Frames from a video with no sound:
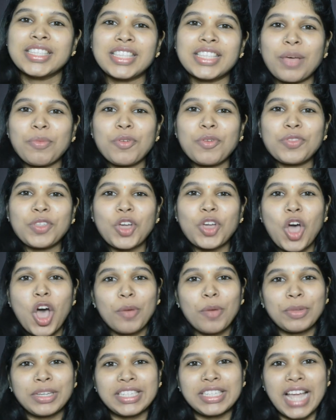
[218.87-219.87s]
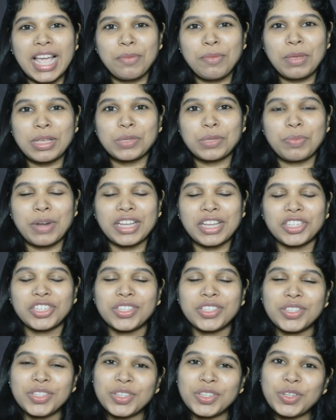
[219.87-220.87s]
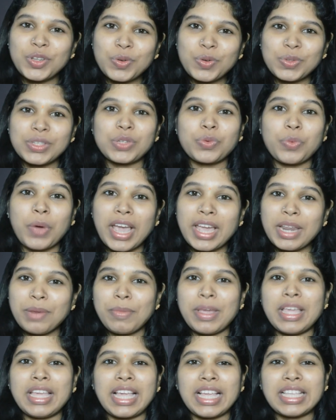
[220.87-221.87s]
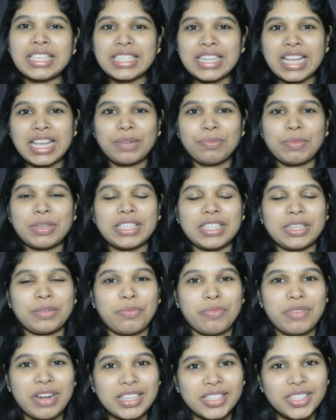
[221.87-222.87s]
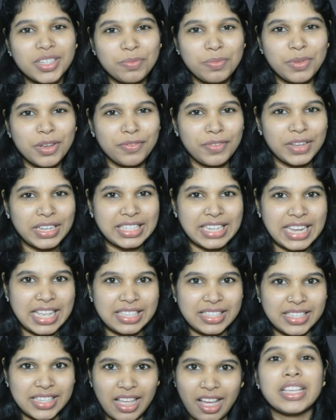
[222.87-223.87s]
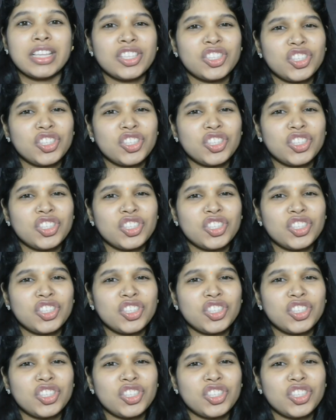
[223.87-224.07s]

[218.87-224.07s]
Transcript: Some of the common time expressions used while making statements in present perfect tense: